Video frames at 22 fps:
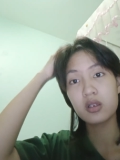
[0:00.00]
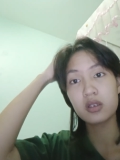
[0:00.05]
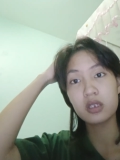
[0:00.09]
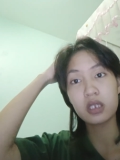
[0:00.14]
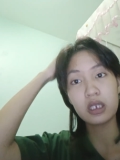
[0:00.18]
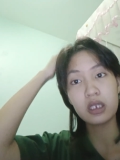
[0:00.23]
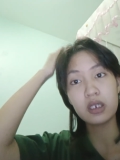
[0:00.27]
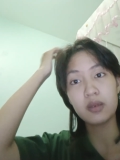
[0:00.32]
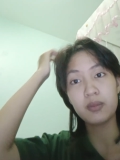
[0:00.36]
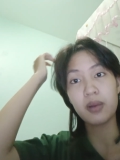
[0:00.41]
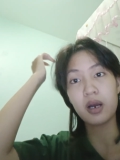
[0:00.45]

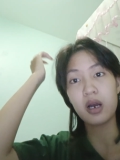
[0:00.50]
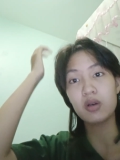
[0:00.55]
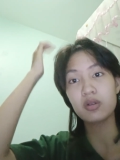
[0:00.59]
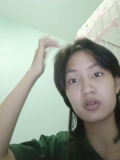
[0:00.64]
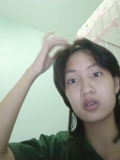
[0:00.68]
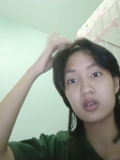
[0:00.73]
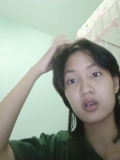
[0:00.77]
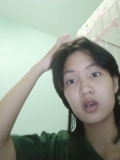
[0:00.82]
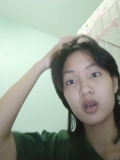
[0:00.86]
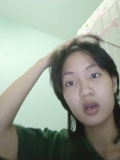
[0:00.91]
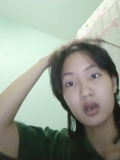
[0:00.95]
think
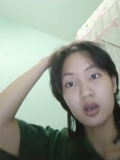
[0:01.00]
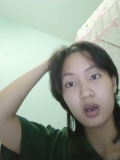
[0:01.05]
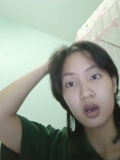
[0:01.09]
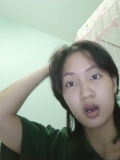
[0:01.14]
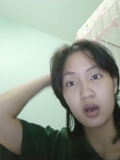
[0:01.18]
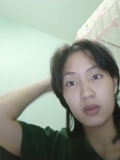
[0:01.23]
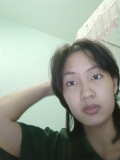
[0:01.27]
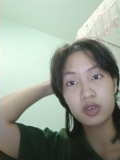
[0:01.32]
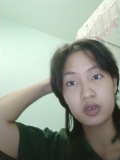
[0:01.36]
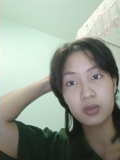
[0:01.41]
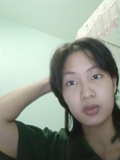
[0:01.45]
about,
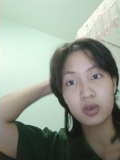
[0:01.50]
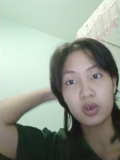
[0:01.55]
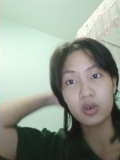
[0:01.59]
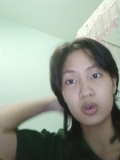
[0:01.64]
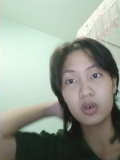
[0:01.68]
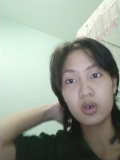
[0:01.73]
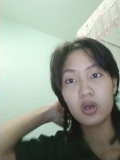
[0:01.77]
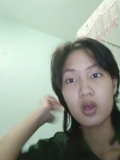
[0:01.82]
comfortable,